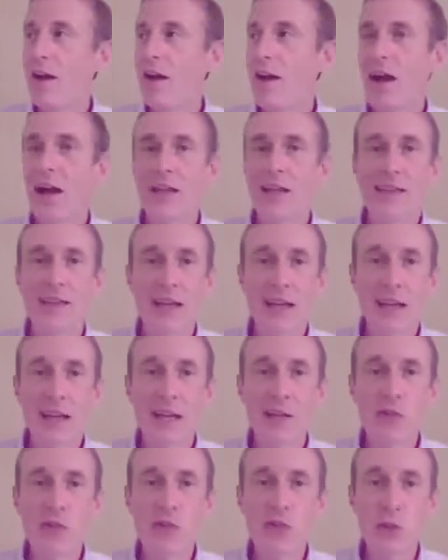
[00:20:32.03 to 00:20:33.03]
I
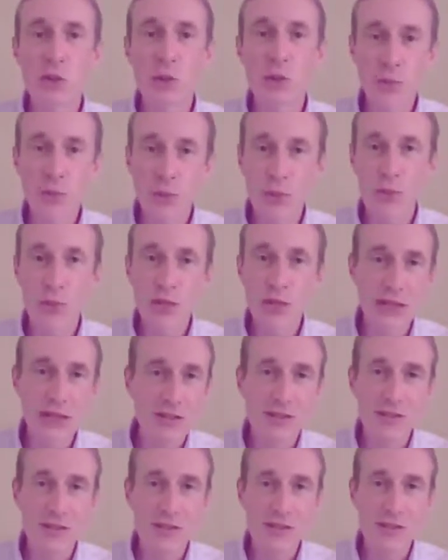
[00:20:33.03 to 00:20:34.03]
think I got 2
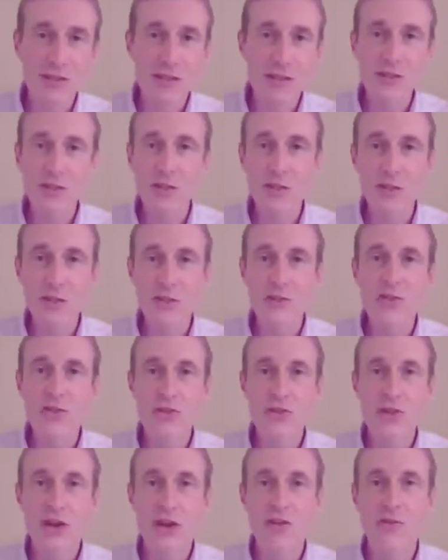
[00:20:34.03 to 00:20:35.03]
computer licenses to
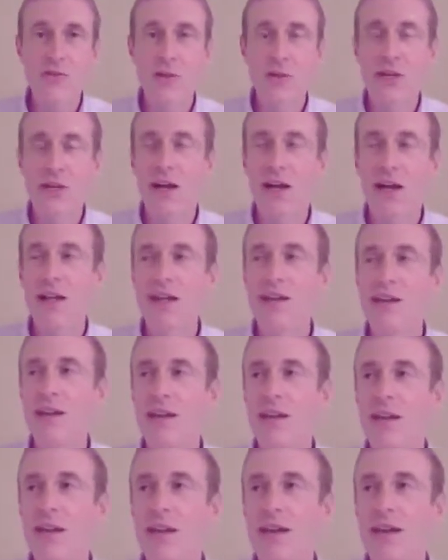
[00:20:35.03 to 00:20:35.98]
use the software on,